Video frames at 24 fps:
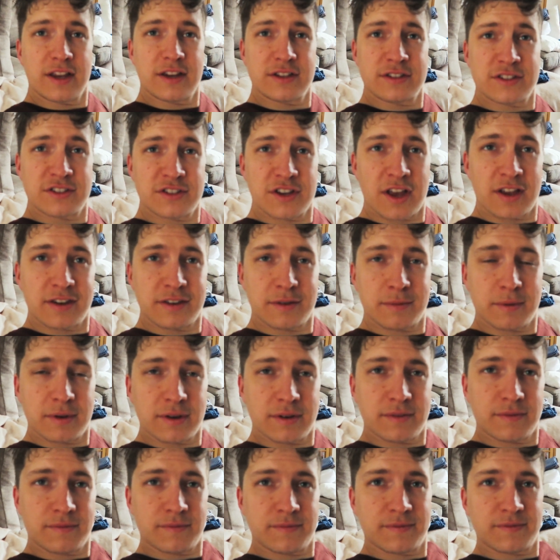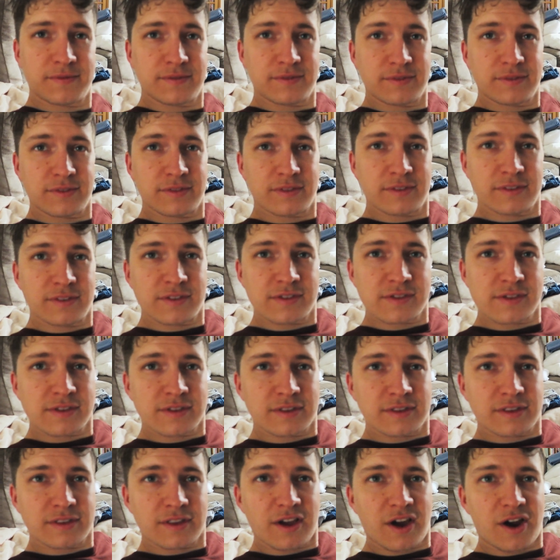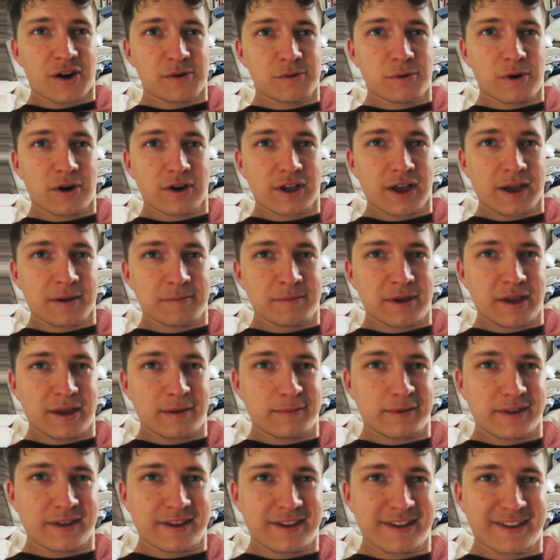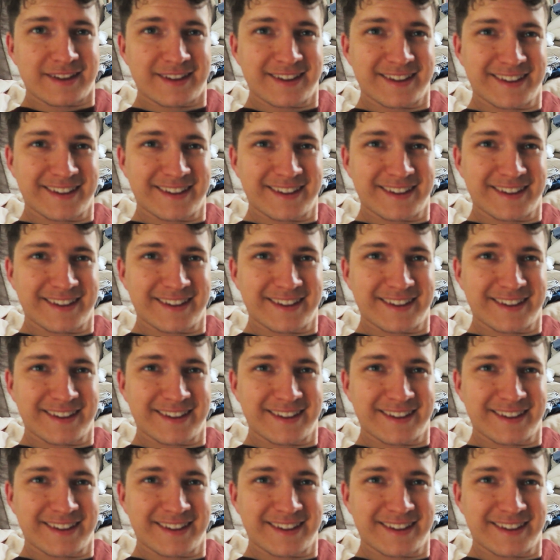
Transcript: ladies and gentlemen. Our walking baby.